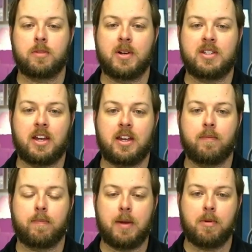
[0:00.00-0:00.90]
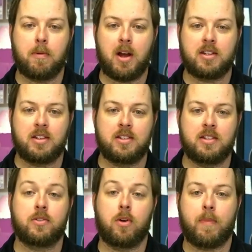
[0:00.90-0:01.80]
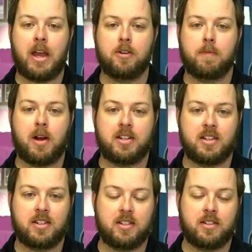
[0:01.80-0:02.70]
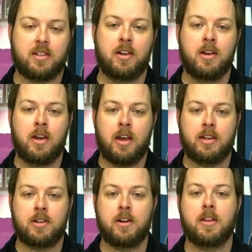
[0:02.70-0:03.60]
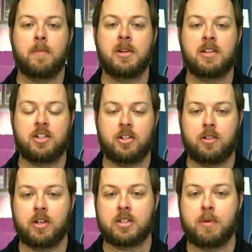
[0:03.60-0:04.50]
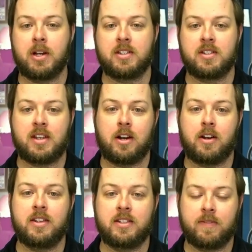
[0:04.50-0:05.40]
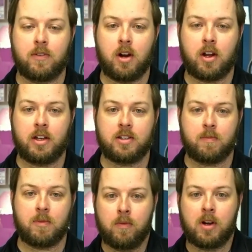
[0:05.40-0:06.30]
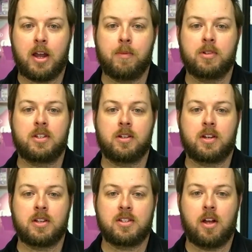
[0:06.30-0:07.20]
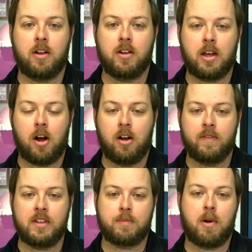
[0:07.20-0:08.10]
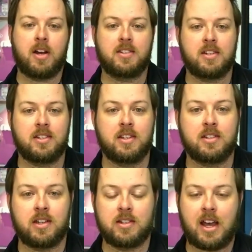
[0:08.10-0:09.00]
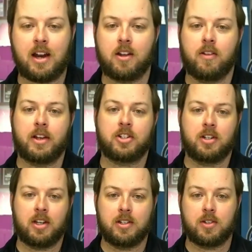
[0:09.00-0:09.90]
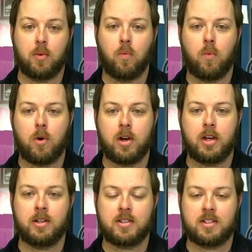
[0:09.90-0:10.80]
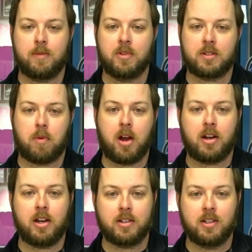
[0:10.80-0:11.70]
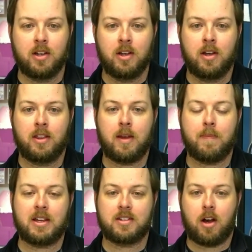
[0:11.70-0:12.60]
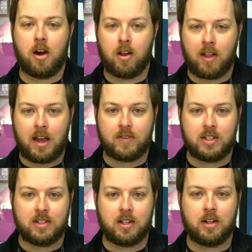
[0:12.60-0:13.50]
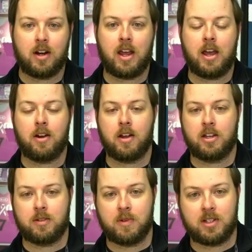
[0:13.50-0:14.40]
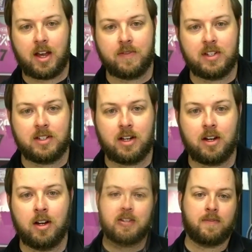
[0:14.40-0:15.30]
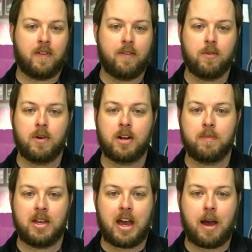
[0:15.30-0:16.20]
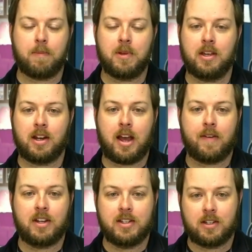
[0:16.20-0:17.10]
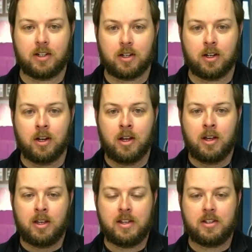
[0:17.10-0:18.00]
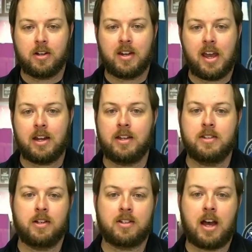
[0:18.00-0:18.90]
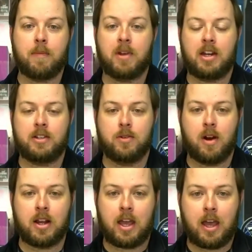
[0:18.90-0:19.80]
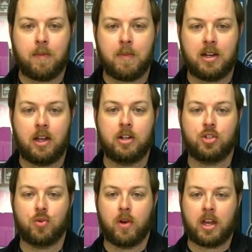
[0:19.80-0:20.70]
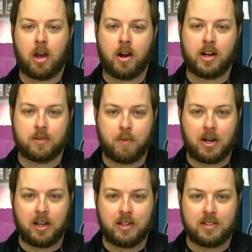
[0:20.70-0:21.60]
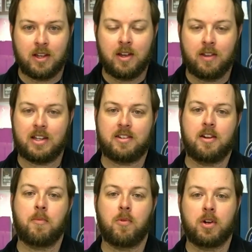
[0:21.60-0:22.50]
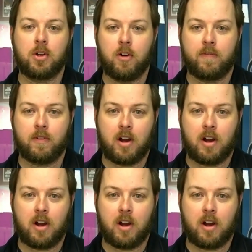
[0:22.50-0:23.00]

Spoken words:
by taking paper processes or manual processes and turning them into digital experiences that are easy for our customer. We're able to consolidate all of these processes and data collection into one seamless product that makes our lives easier and our customers' lives easier. If everyone can be happy and have an easier day and easier time getting to our game and enjoying our experience, that's the number one goal for